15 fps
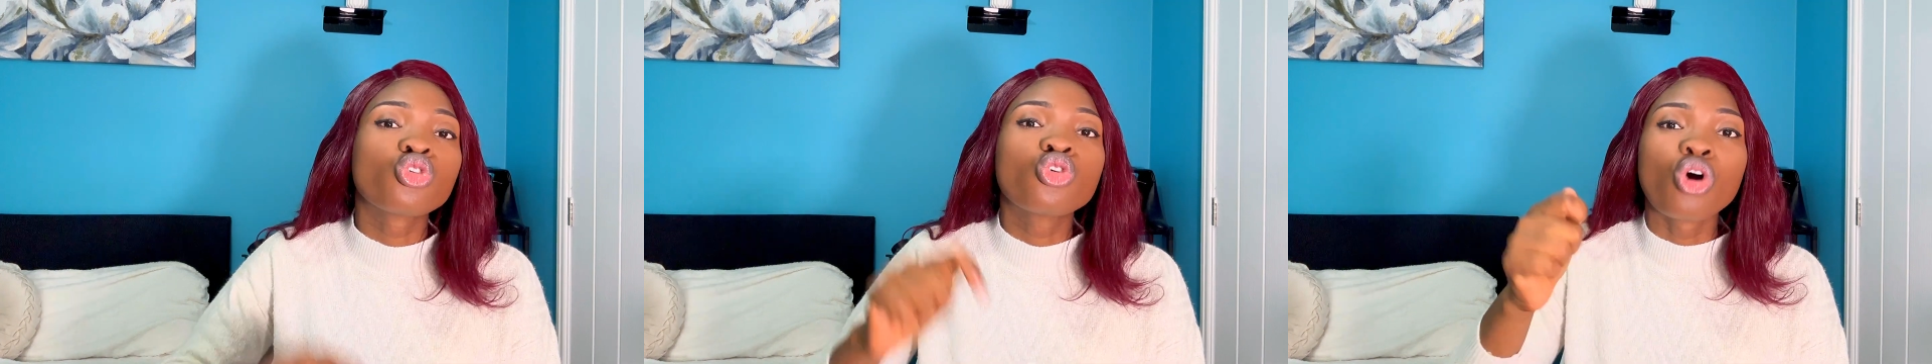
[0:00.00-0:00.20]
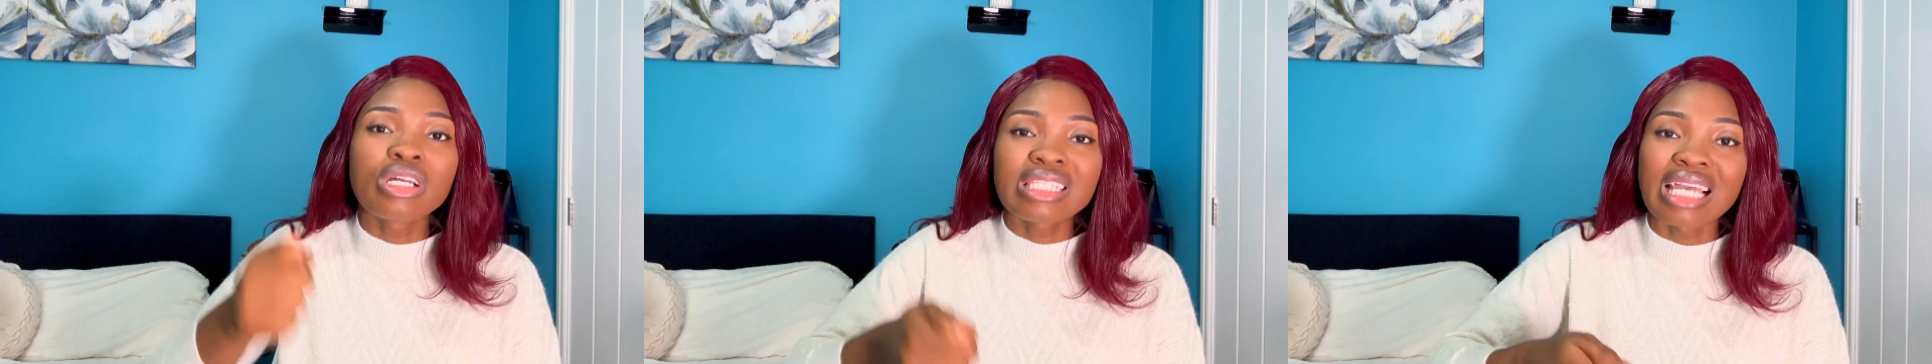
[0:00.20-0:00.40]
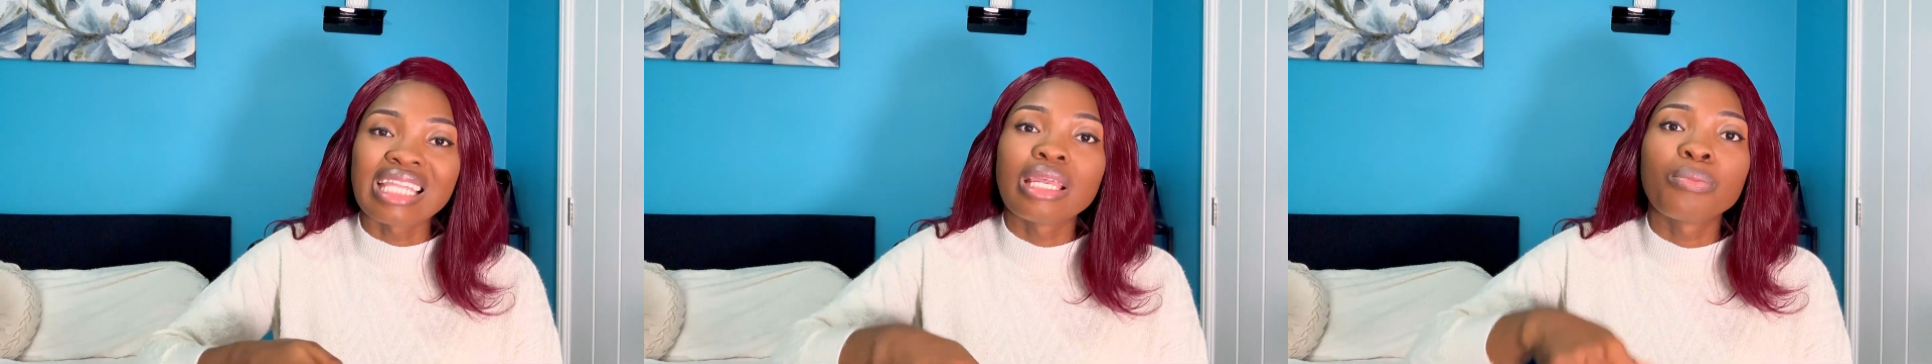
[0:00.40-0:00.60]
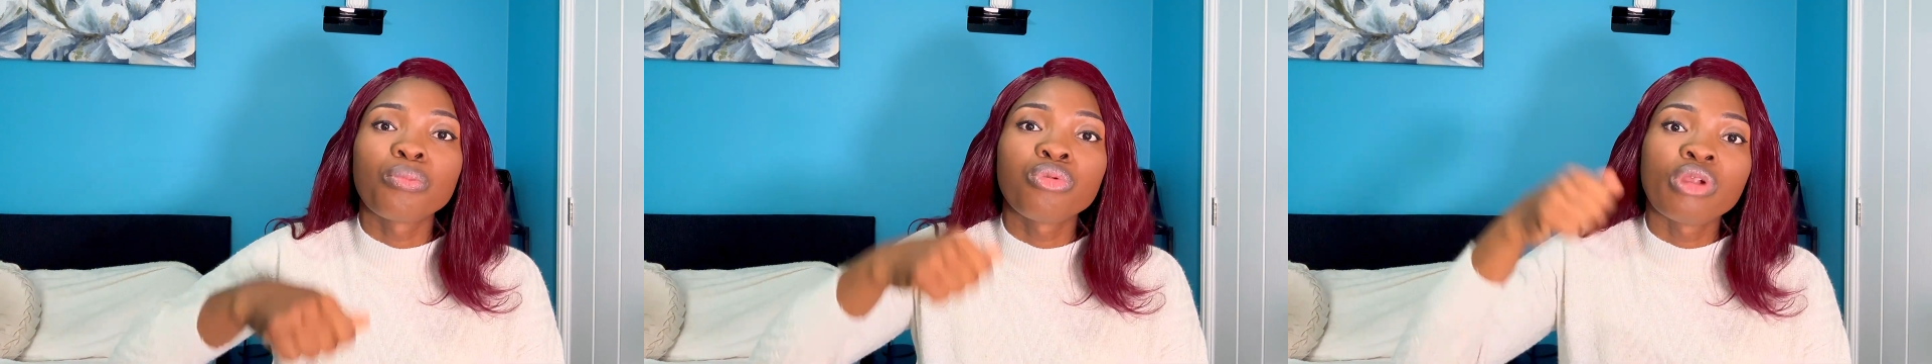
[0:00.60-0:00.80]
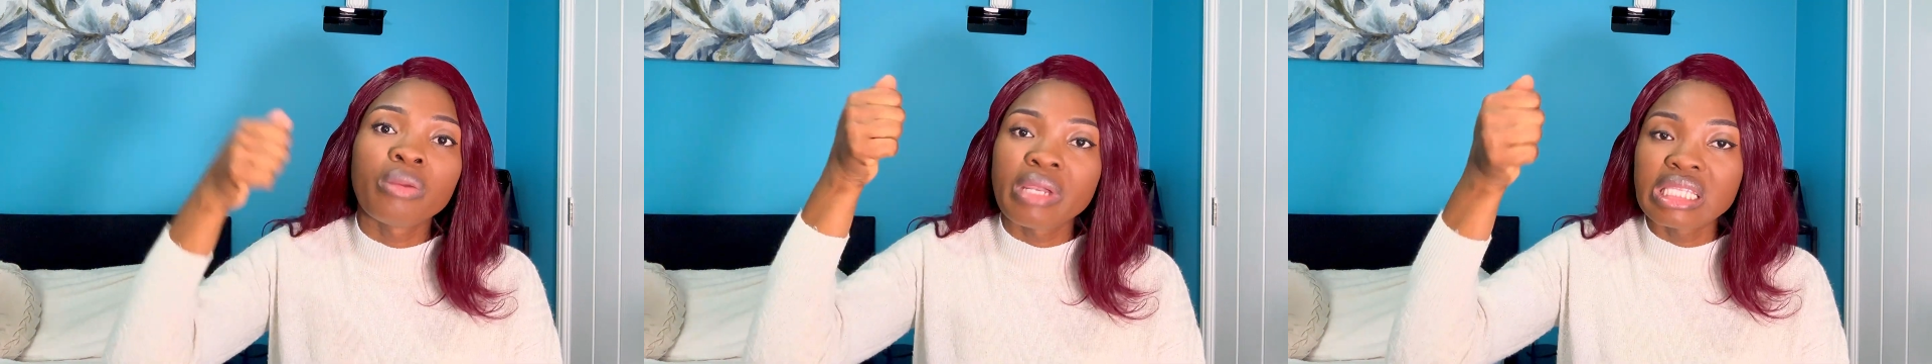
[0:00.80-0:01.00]
got an
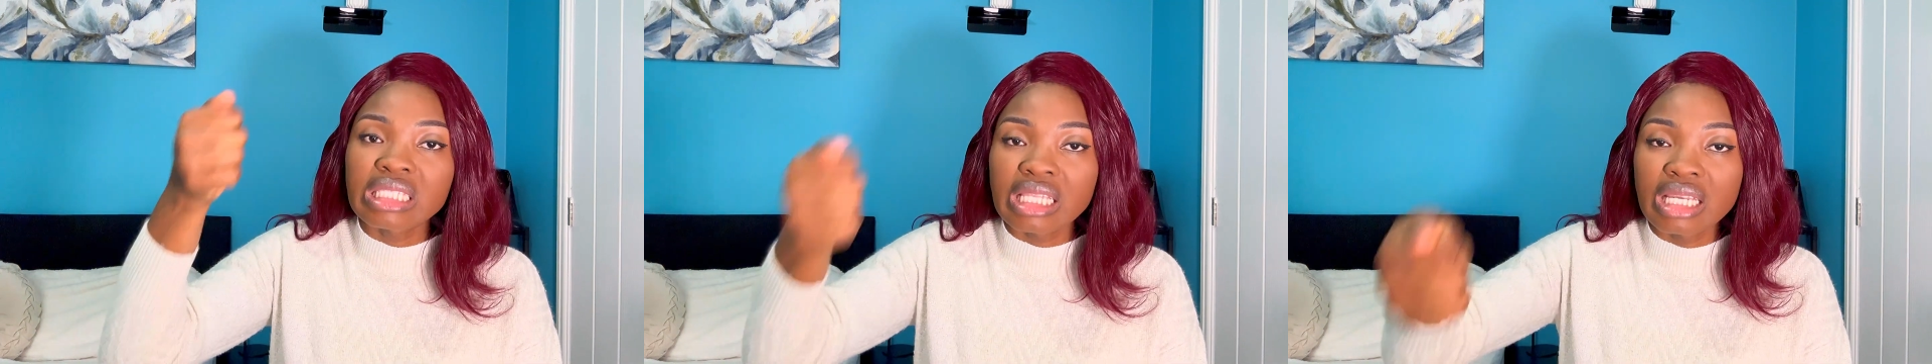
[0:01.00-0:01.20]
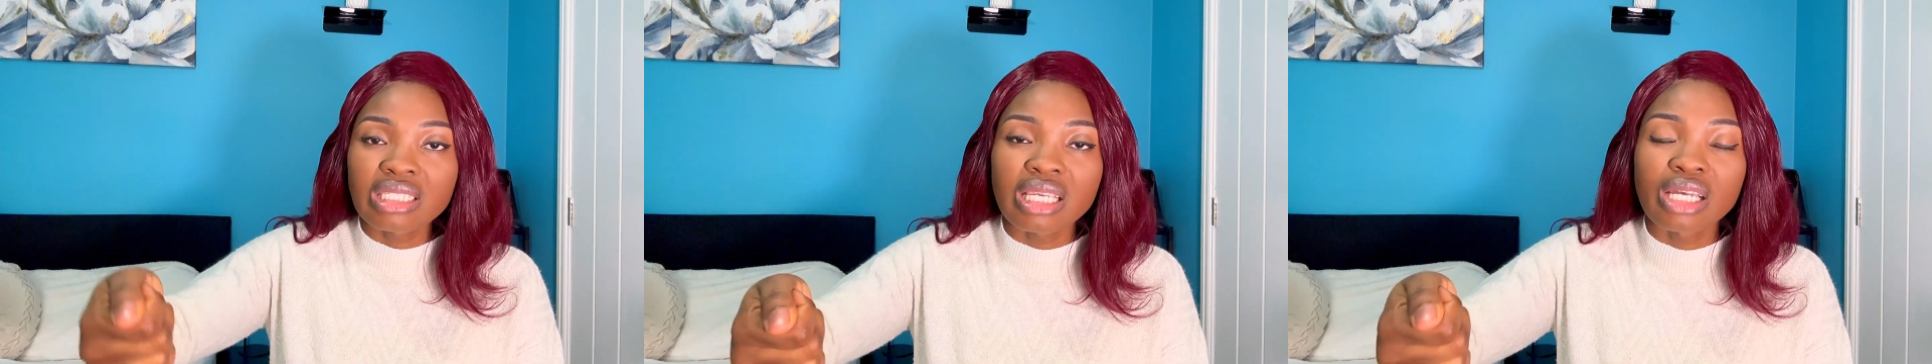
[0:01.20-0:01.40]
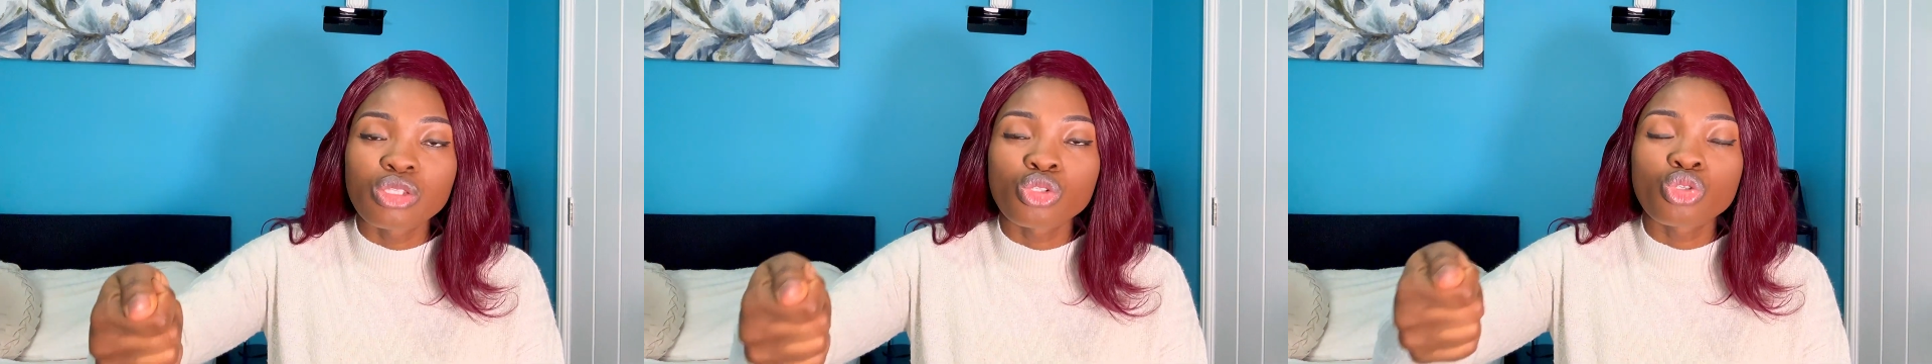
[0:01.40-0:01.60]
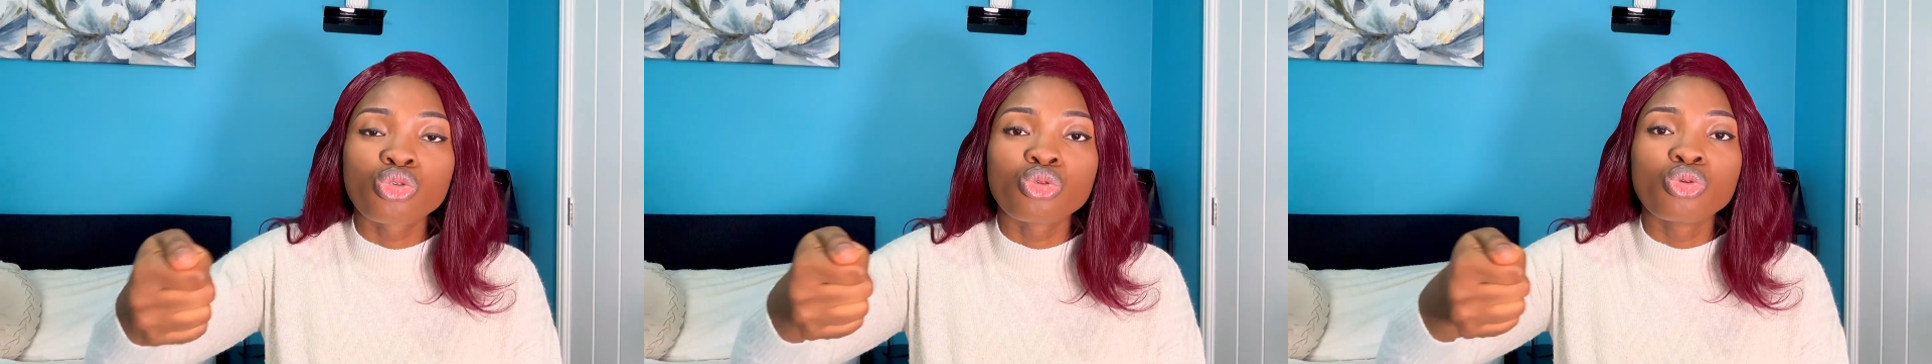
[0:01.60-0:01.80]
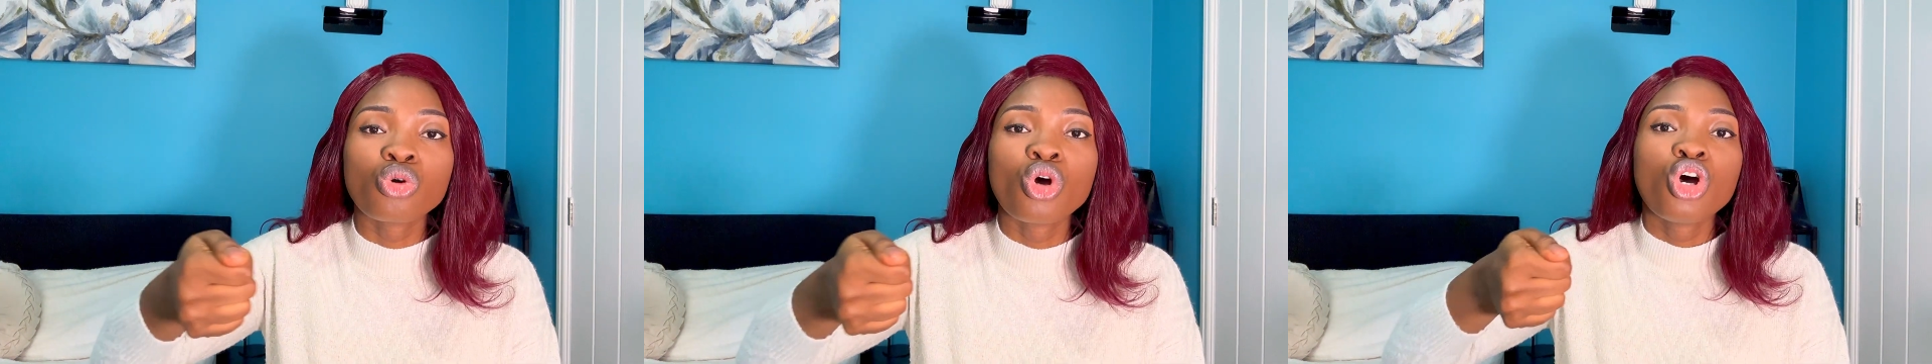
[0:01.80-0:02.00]
employment letter
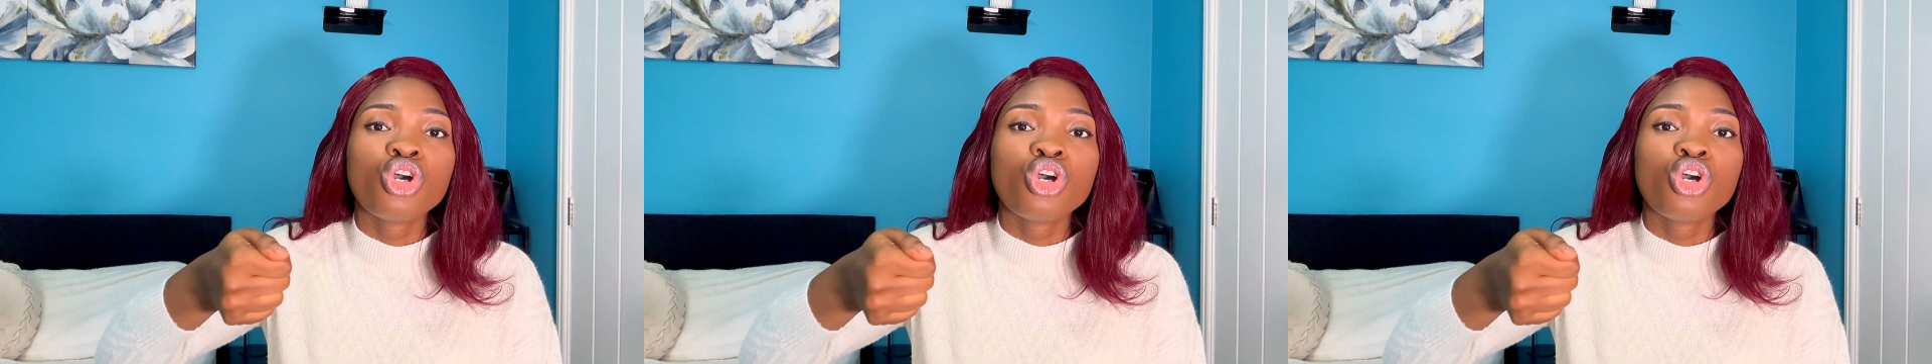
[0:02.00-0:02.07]
to